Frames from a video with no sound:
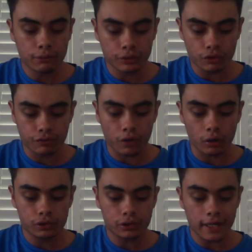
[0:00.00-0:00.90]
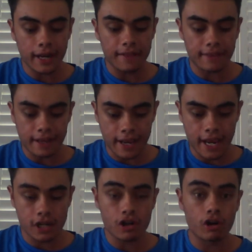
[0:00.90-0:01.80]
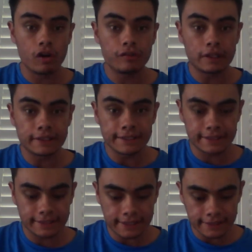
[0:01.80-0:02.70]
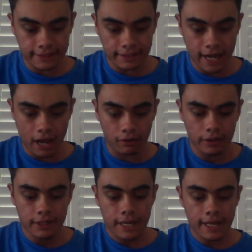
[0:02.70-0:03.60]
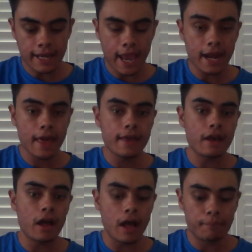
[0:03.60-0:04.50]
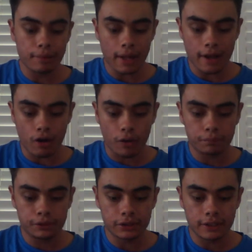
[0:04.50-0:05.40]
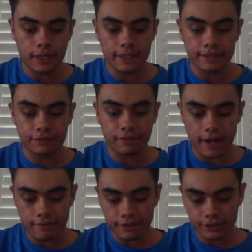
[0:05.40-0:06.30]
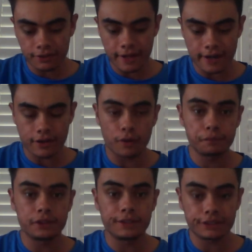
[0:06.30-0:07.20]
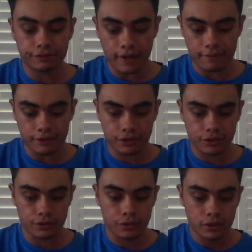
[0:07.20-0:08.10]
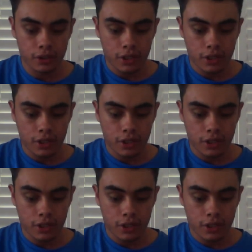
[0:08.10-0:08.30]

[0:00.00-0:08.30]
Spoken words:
was off contract at the end of the season. Now he had a player option in his favour, so he had an option in his favour to,